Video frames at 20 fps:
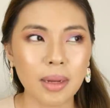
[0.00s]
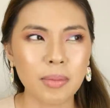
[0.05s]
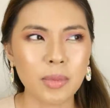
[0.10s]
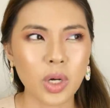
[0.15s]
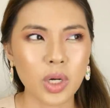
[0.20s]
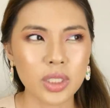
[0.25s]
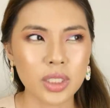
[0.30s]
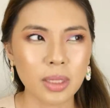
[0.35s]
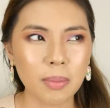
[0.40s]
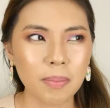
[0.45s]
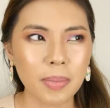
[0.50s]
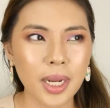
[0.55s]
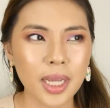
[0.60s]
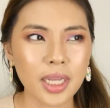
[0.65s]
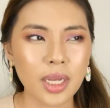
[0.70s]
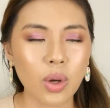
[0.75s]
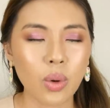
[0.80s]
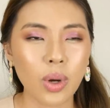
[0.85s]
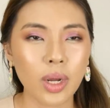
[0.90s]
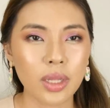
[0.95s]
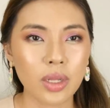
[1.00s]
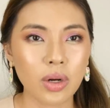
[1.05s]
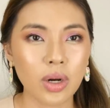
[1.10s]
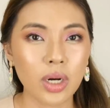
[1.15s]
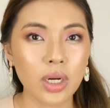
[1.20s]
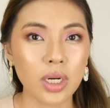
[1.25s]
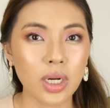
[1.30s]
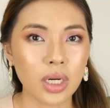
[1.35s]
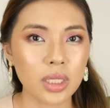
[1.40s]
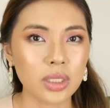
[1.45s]
I'm contemplating whether
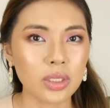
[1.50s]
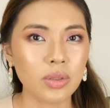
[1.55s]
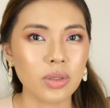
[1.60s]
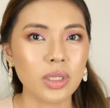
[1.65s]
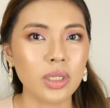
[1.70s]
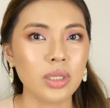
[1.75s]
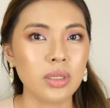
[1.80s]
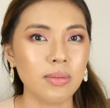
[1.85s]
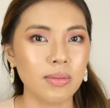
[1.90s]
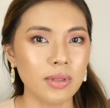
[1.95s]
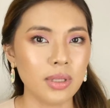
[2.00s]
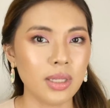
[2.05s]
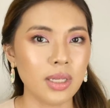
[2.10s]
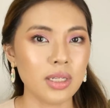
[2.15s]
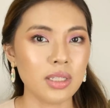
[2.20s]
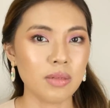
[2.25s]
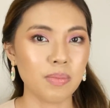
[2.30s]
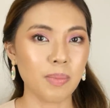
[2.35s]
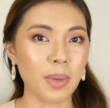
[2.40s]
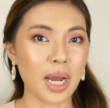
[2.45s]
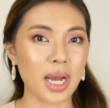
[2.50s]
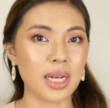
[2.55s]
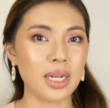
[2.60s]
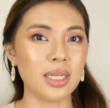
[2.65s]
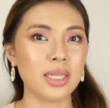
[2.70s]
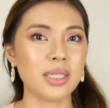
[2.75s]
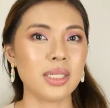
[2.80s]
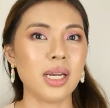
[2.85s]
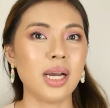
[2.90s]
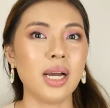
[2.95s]
or not to include this
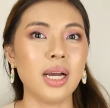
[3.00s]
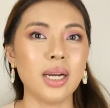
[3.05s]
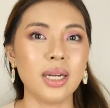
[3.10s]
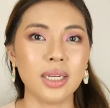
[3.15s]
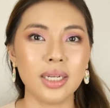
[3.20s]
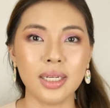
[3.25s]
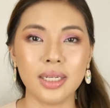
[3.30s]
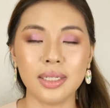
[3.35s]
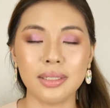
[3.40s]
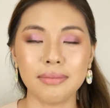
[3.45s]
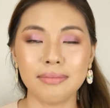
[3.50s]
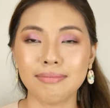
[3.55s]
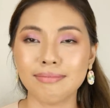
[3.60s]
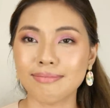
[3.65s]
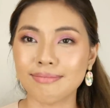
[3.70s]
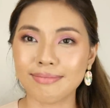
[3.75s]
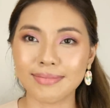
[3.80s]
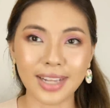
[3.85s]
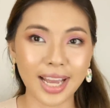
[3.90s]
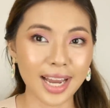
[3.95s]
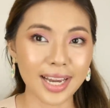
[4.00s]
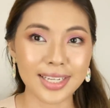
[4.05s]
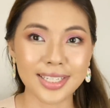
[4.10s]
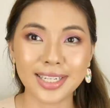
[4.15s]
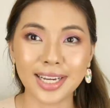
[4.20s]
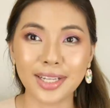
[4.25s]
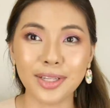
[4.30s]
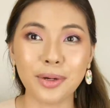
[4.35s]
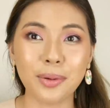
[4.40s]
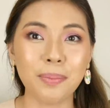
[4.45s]
palette sa aking
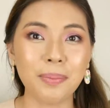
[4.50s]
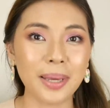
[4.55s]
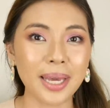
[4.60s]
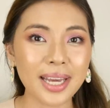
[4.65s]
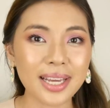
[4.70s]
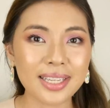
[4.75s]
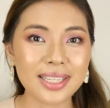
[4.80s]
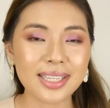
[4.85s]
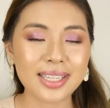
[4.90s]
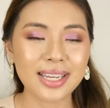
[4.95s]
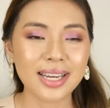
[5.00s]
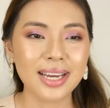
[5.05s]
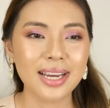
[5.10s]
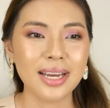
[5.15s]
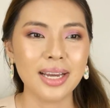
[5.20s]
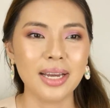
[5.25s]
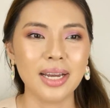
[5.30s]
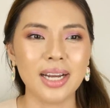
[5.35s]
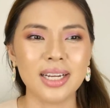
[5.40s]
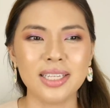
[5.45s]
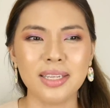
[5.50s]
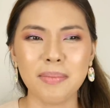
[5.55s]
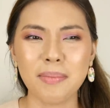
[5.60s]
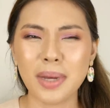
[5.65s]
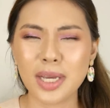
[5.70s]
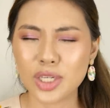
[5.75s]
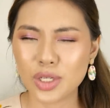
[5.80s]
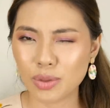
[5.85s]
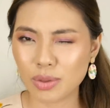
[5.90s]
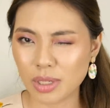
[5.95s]
eyeshadow picks kasi
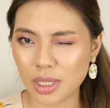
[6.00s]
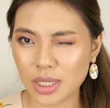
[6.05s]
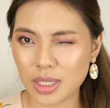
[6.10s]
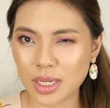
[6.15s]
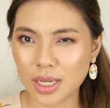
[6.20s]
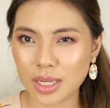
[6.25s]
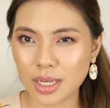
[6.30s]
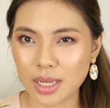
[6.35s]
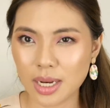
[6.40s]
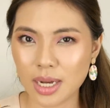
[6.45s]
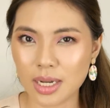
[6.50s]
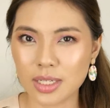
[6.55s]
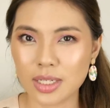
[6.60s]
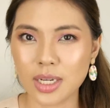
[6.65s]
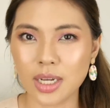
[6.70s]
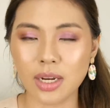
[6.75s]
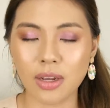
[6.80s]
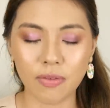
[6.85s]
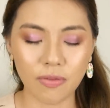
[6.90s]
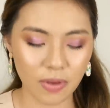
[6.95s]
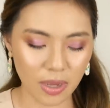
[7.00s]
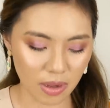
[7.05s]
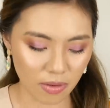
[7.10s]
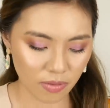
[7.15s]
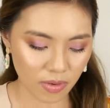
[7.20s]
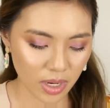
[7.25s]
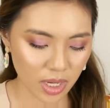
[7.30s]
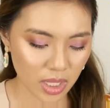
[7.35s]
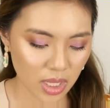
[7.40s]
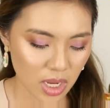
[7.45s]
medyo recent lang siya na
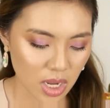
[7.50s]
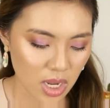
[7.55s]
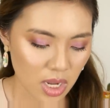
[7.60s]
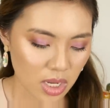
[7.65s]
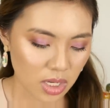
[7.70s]
favorite.